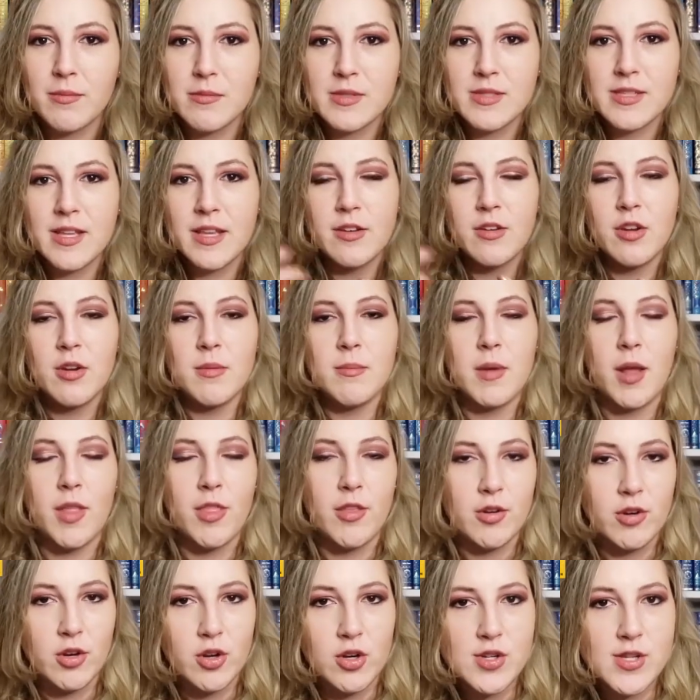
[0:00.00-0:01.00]
sent her
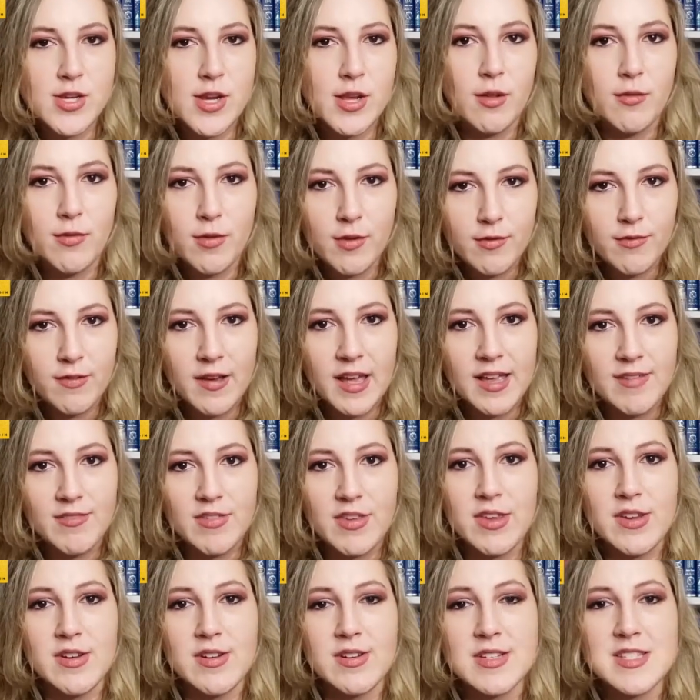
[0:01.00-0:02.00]
mother to jail for 5
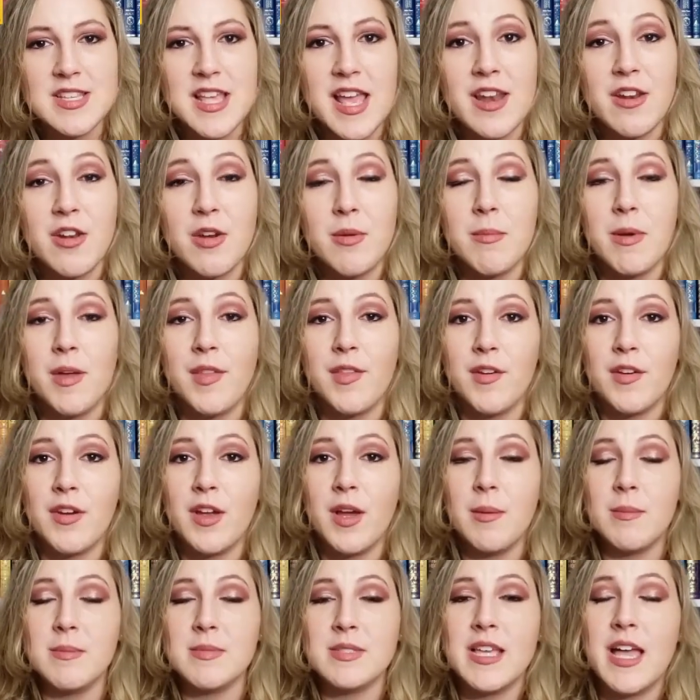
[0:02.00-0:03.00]
years, and her mother
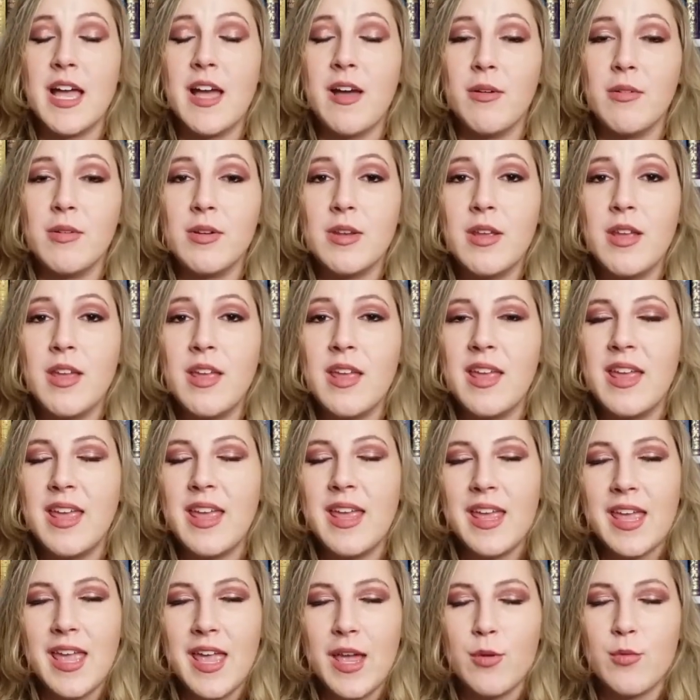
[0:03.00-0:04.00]
comes out
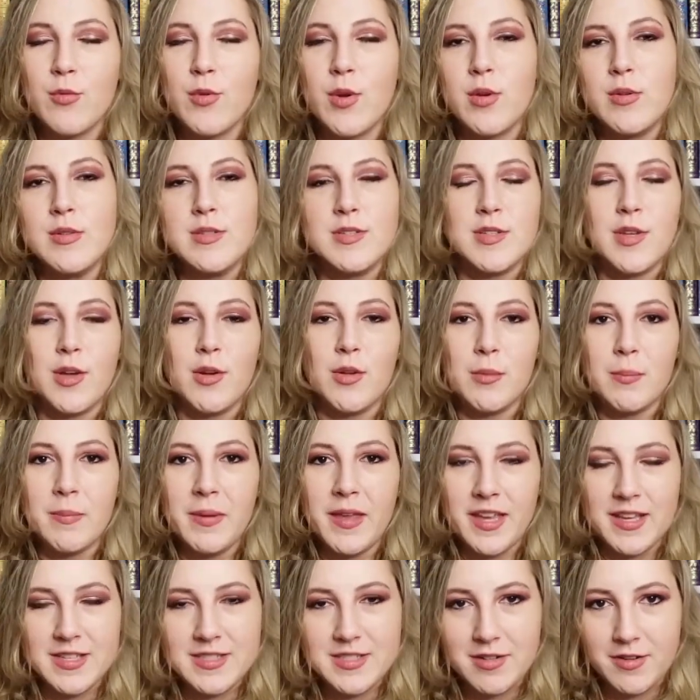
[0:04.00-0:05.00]
and Rose Gold
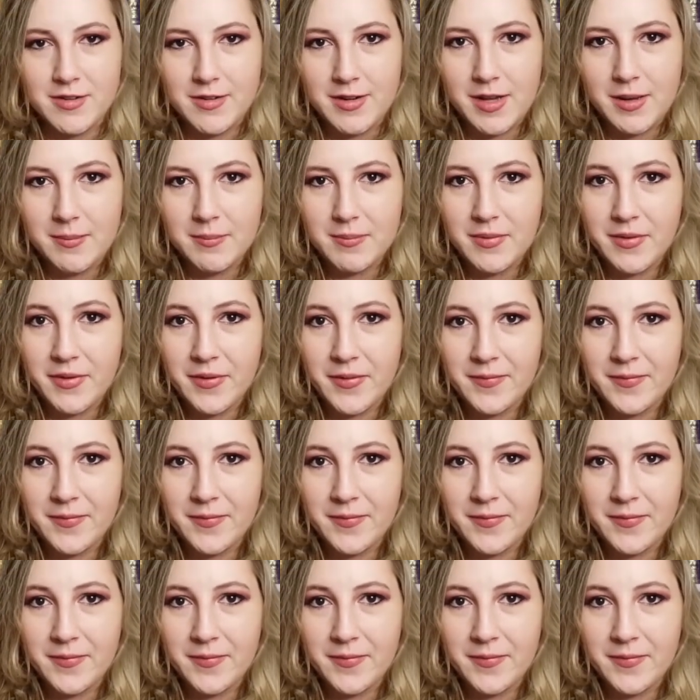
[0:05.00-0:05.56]
picks her up.